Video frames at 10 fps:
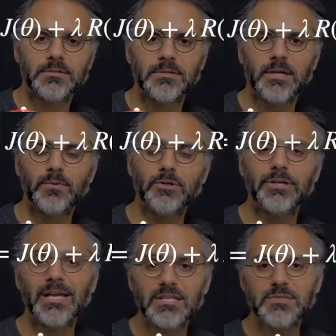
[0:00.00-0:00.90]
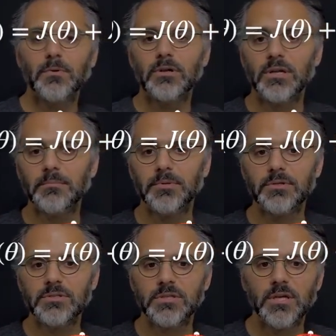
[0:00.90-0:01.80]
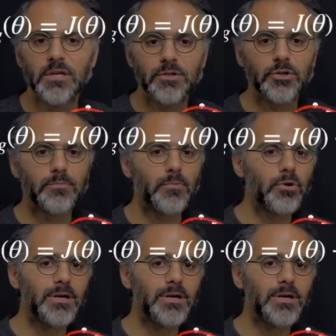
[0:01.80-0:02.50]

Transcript: And when you get small numbers, you're more